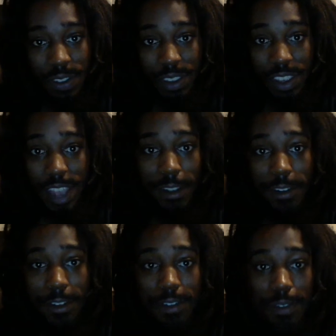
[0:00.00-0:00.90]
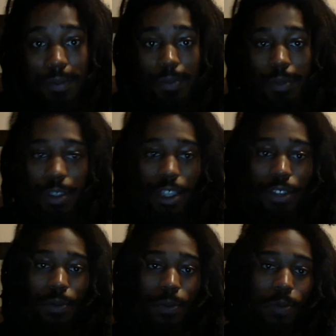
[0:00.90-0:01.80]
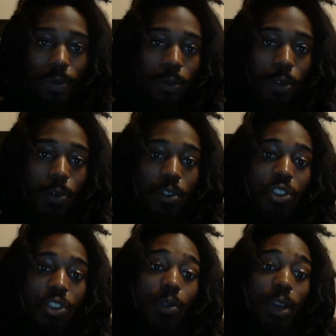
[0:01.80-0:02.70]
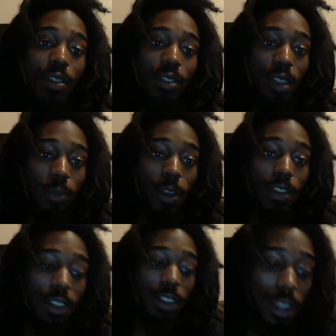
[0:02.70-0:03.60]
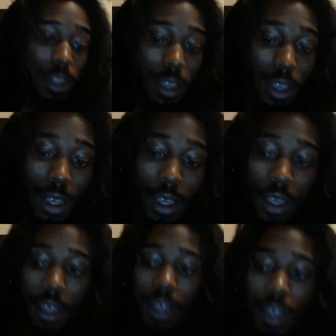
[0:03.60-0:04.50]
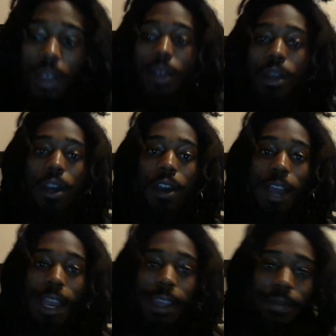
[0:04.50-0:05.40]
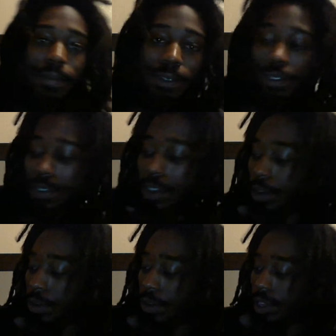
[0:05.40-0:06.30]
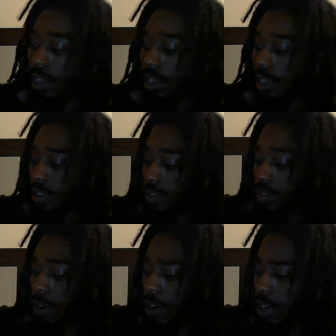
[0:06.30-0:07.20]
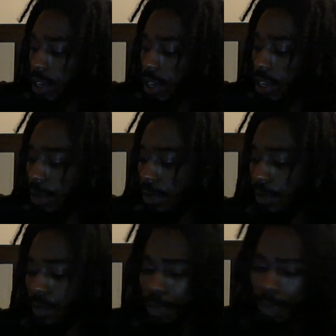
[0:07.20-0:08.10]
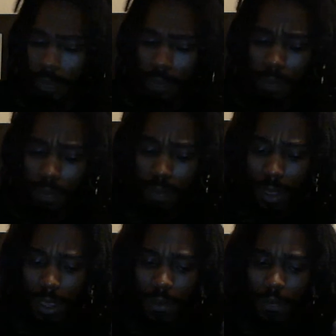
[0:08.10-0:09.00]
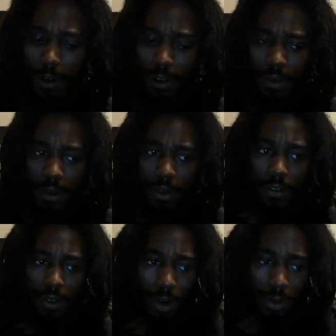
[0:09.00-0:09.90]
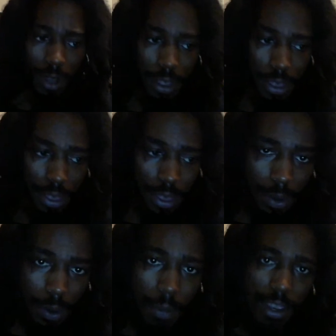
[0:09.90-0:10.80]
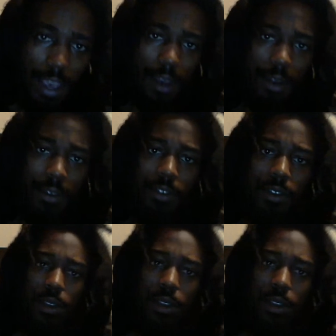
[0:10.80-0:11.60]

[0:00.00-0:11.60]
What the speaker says: knowledge that should resonate. All right, so to get started on it. First, I'm going to start with reptiles,